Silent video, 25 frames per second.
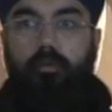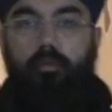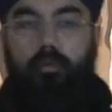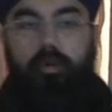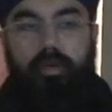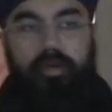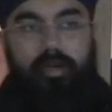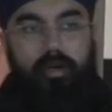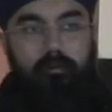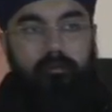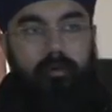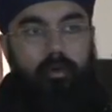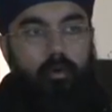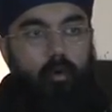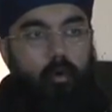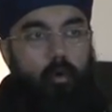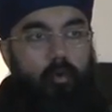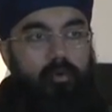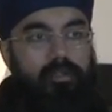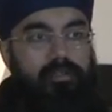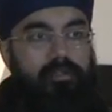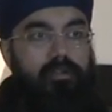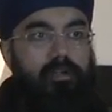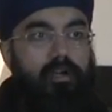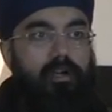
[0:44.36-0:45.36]
we're going to be
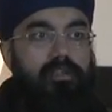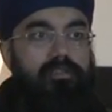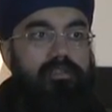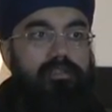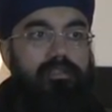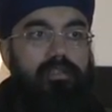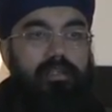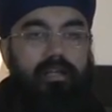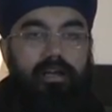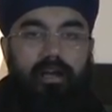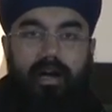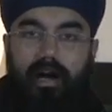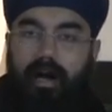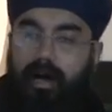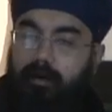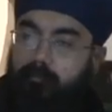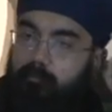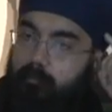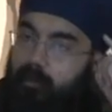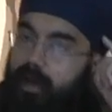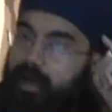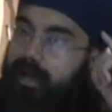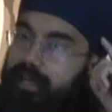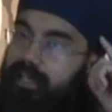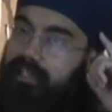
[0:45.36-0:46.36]
always lost.
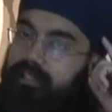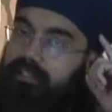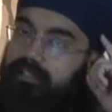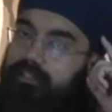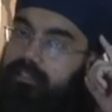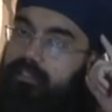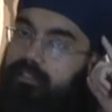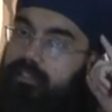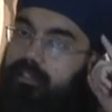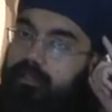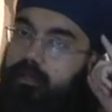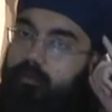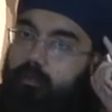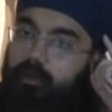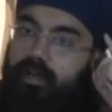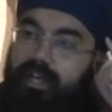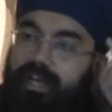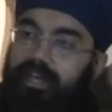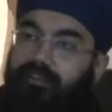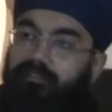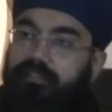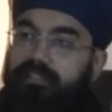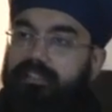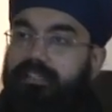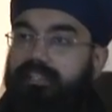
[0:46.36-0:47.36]
Our minds will
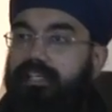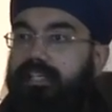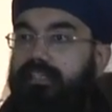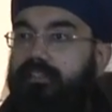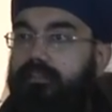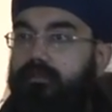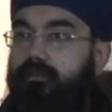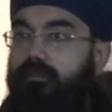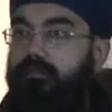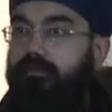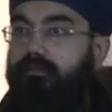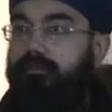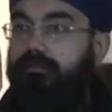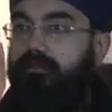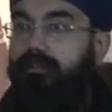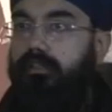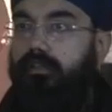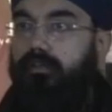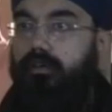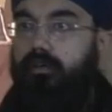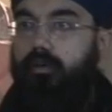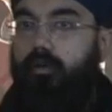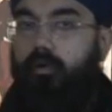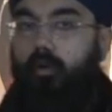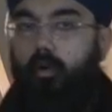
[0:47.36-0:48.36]
never settle,
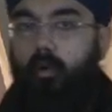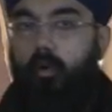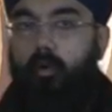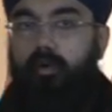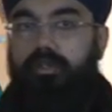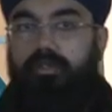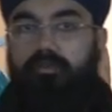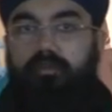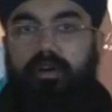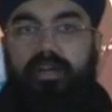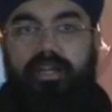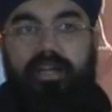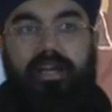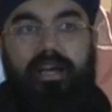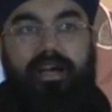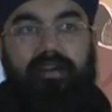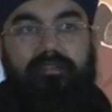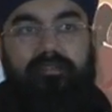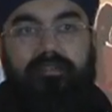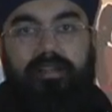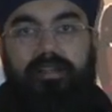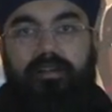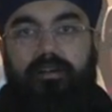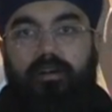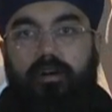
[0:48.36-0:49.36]
always running
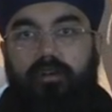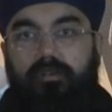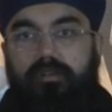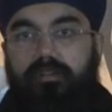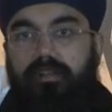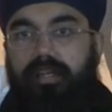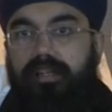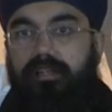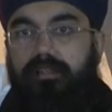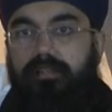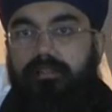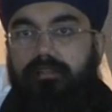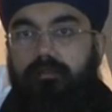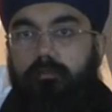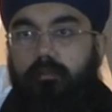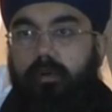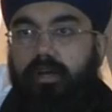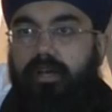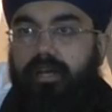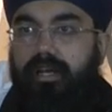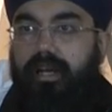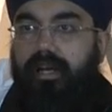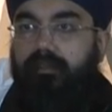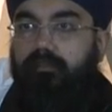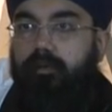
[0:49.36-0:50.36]
after the wrong things.
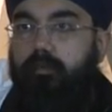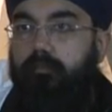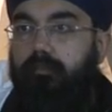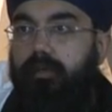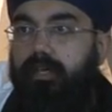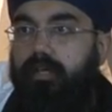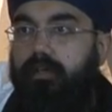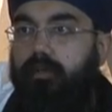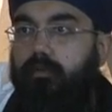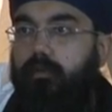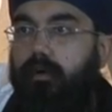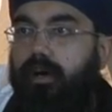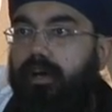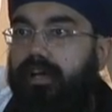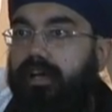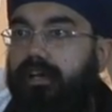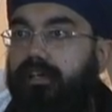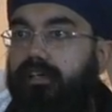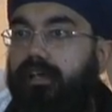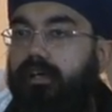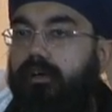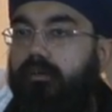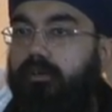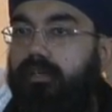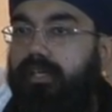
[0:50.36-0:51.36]
We'll never be
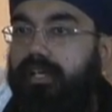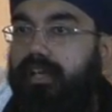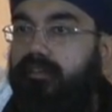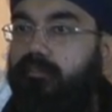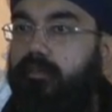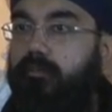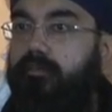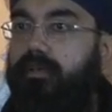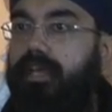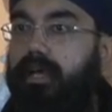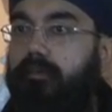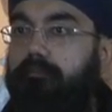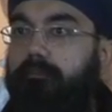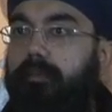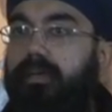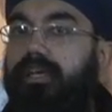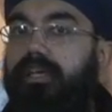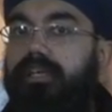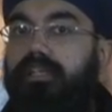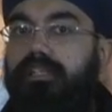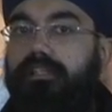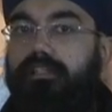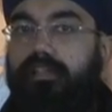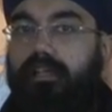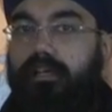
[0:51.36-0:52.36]
quiet, we'll never be at
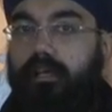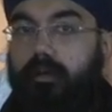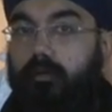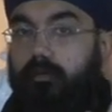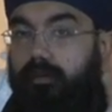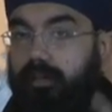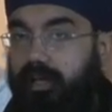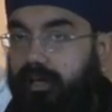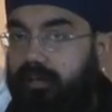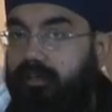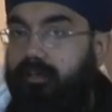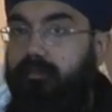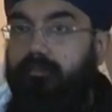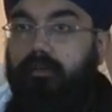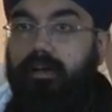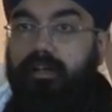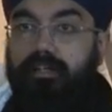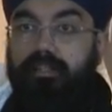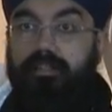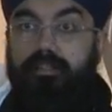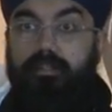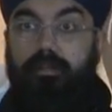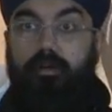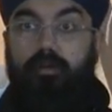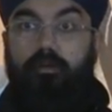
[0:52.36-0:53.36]
peace without the
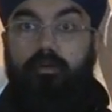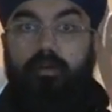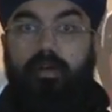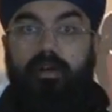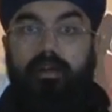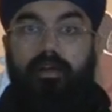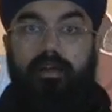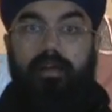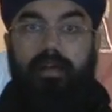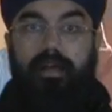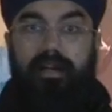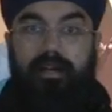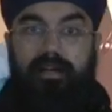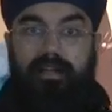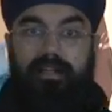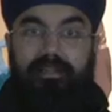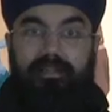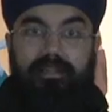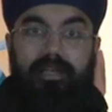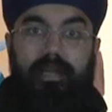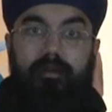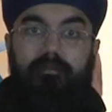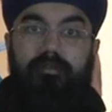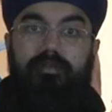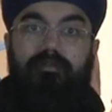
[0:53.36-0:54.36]
Bani. So,
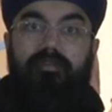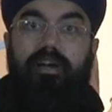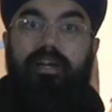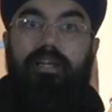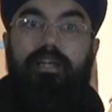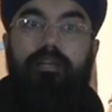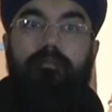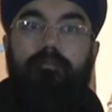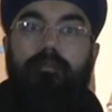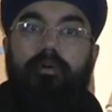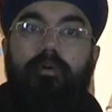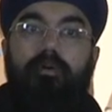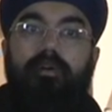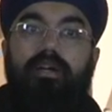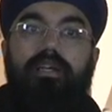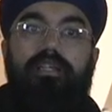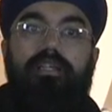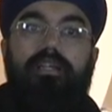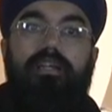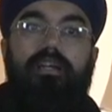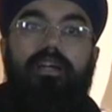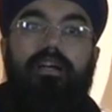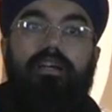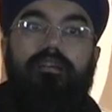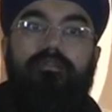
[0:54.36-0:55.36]
Nitnem is very important in
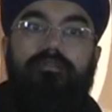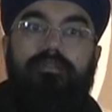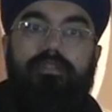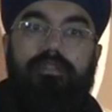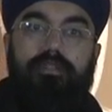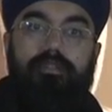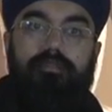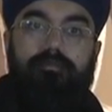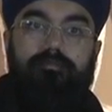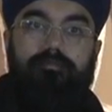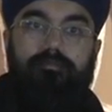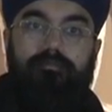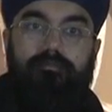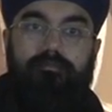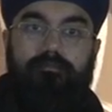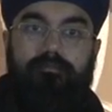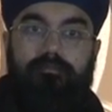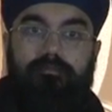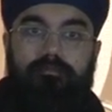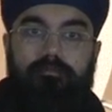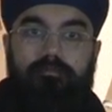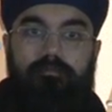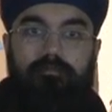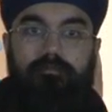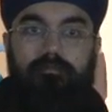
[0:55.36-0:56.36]
your lives.
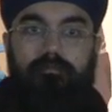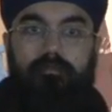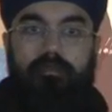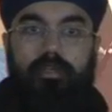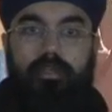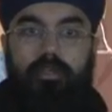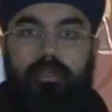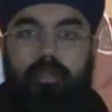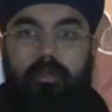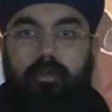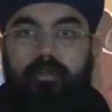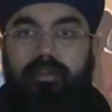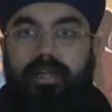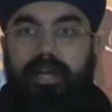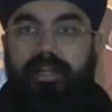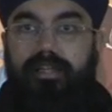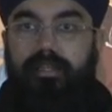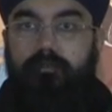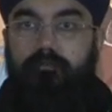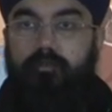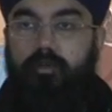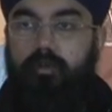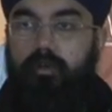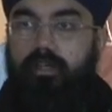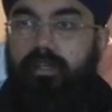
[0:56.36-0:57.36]
Do that
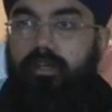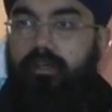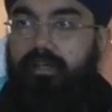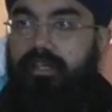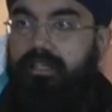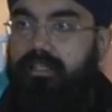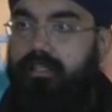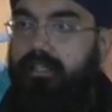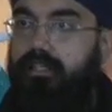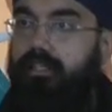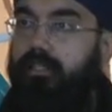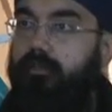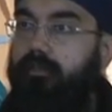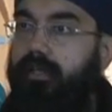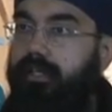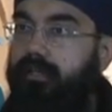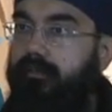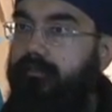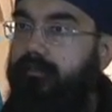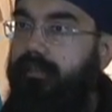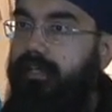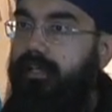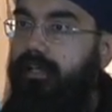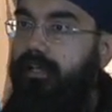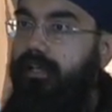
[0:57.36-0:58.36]
in the morning or listen to it,
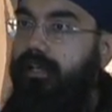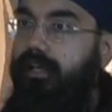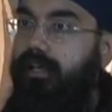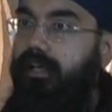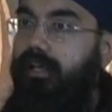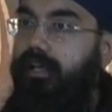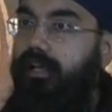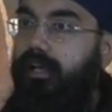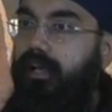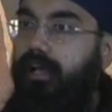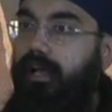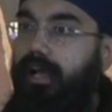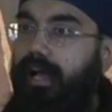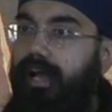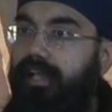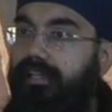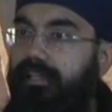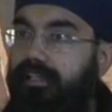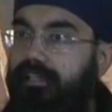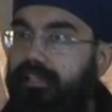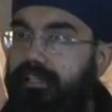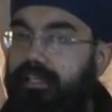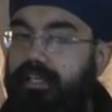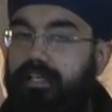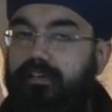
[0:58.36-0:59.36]
and
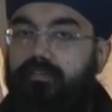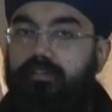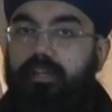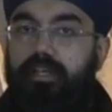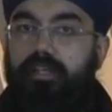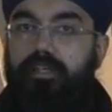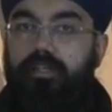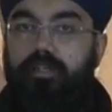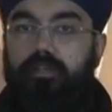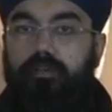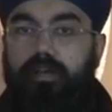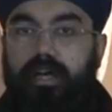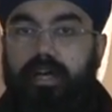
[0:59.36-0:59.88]
in the evening do